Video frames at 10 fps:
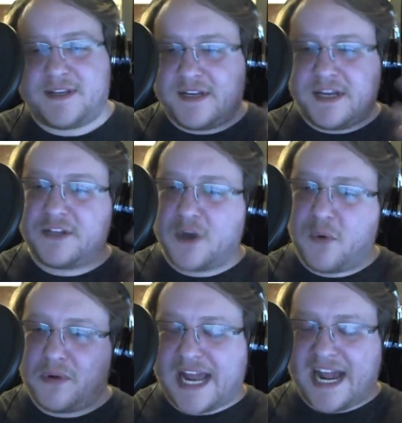you
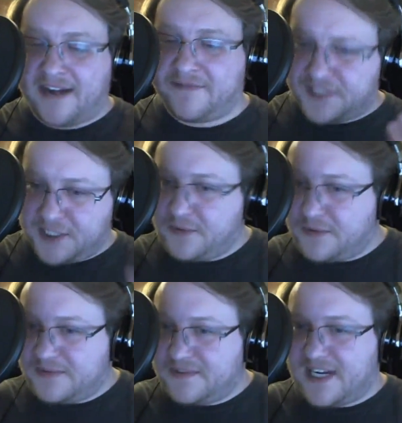don't have to.
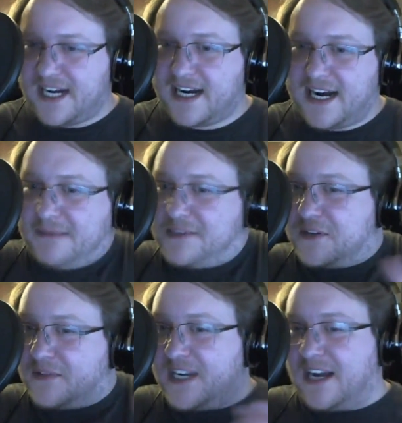I'm
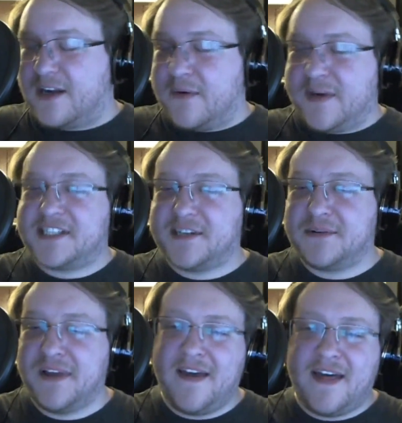certainly not going
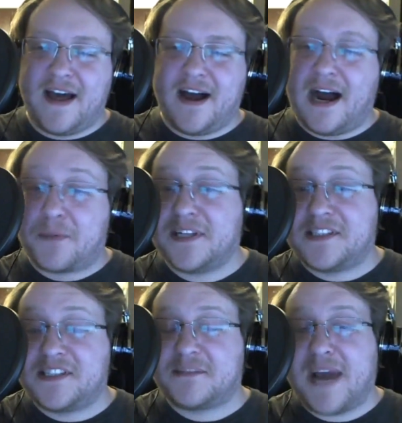to. Operating
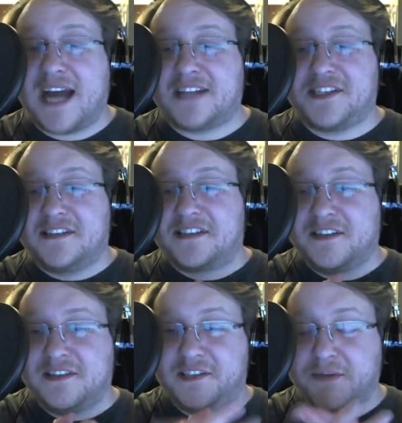system patches
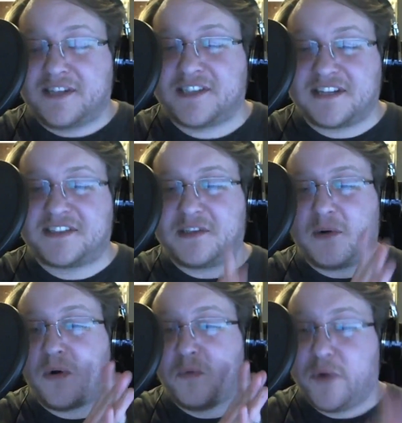do exist
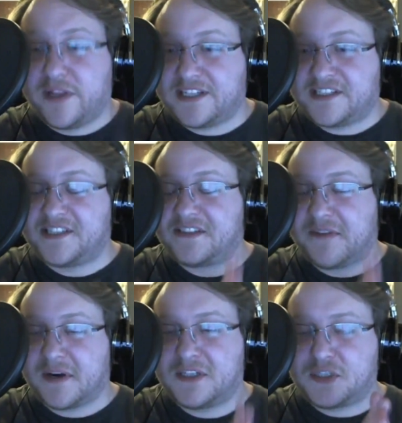or will exist
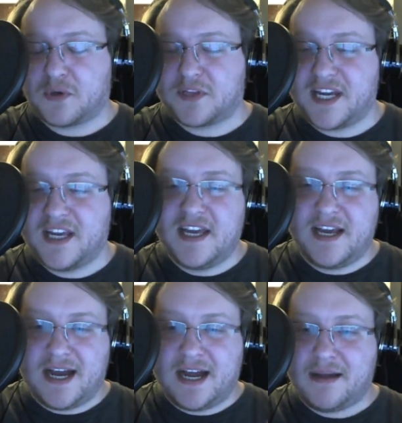very shortly.
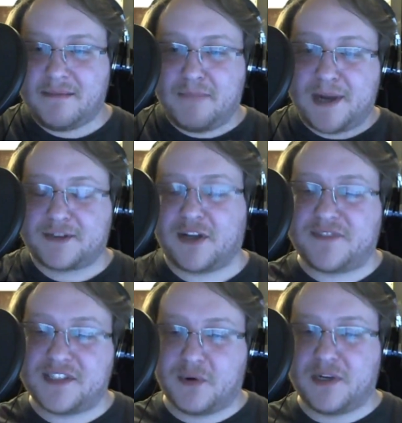
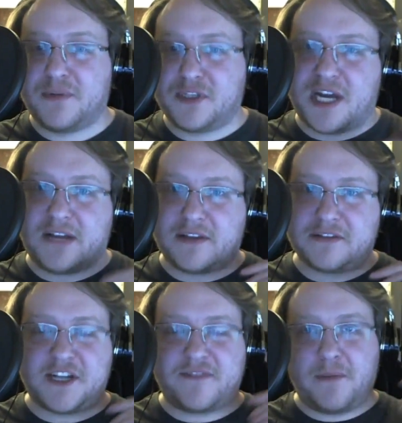Microsoft is going to push out their
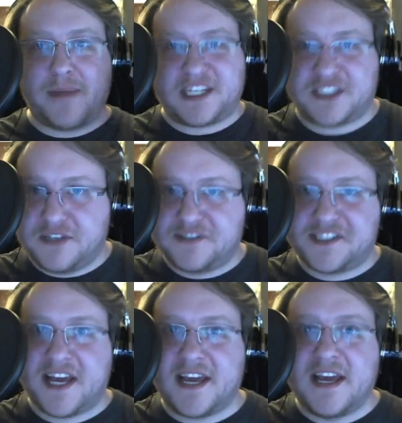stuff on Patch
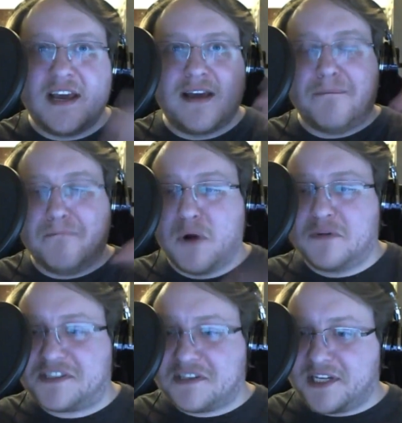Tuesday.
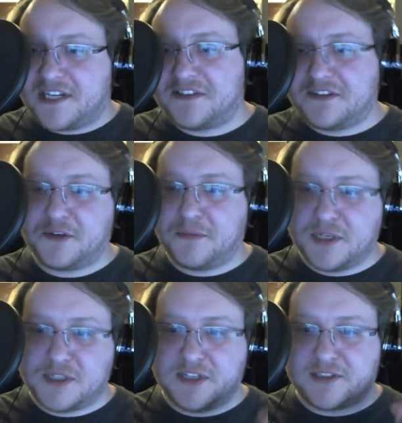Most Linux
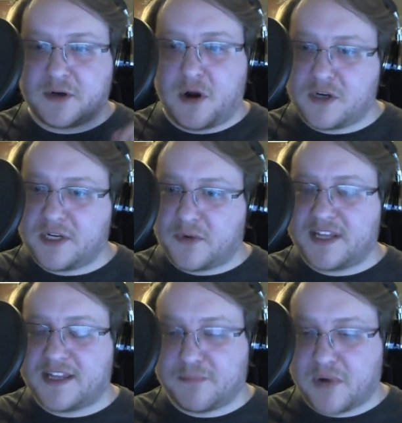distributions are already
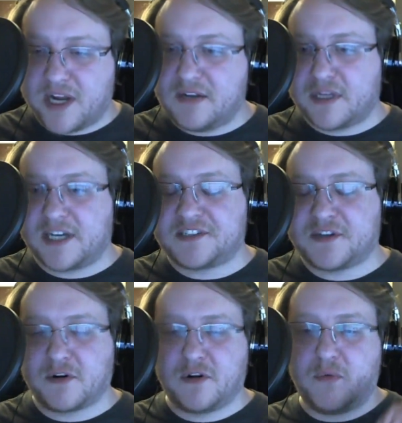running the brand new Linux
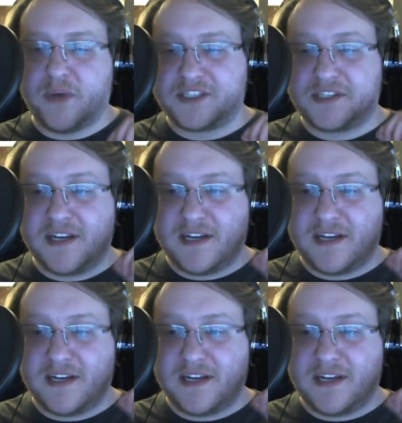kernel, which